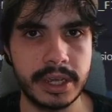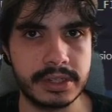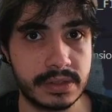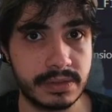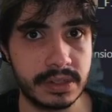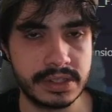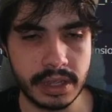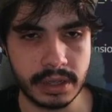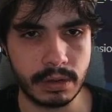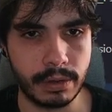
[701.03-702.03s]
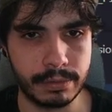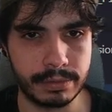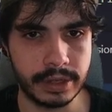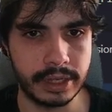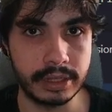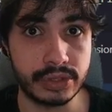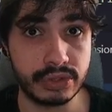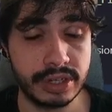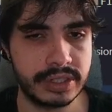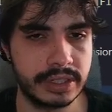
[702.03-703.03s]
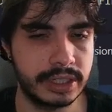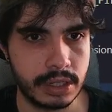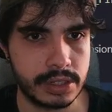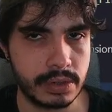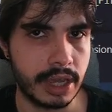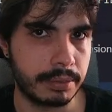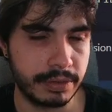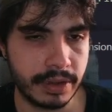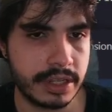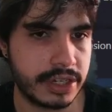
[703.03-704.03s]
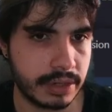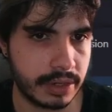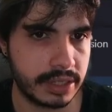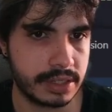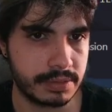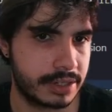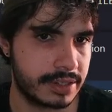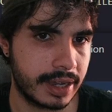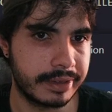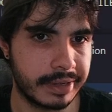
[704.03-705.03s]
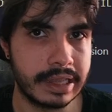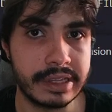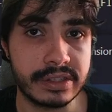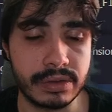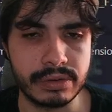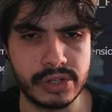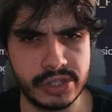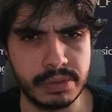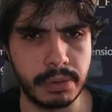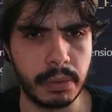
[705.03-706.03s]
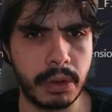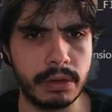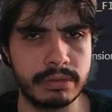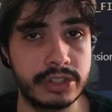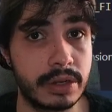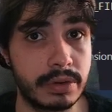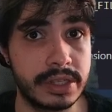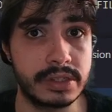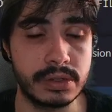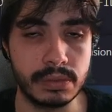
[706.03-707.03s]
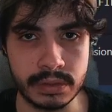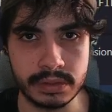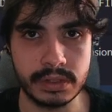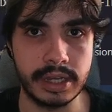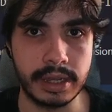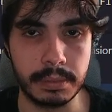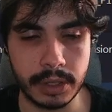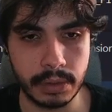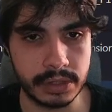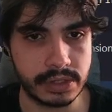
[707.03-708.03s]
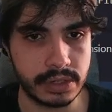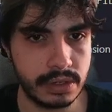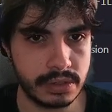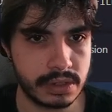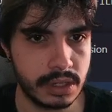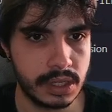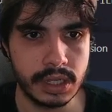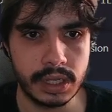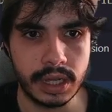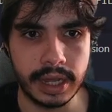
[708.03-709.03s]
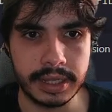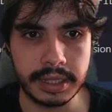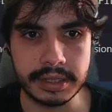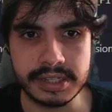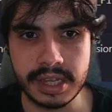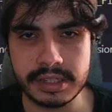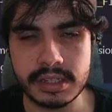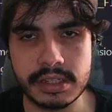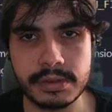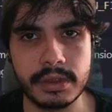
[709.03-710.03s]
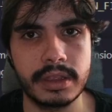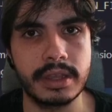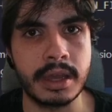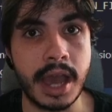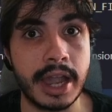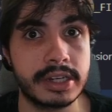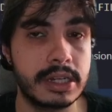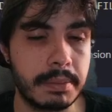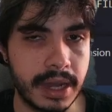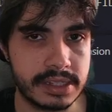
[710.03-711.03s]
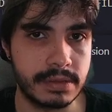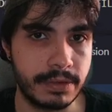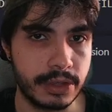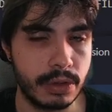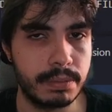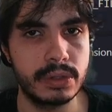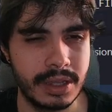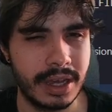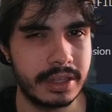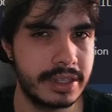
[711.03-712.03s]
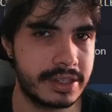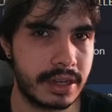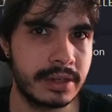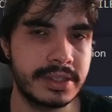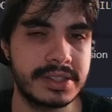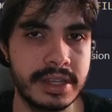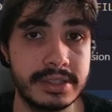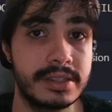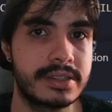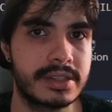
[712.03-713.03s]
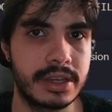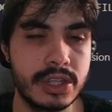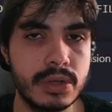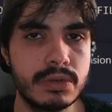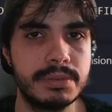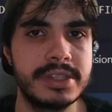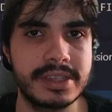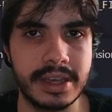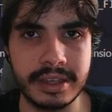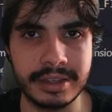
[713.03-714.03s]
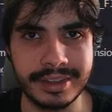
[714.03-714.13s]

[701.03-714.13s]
just for the sake of illustration here. So yeah, define the generators, which is either a list or a tuple of generators you want Conan to use. And the settings that actually matter for your build, and these aren't the settings that you would be setting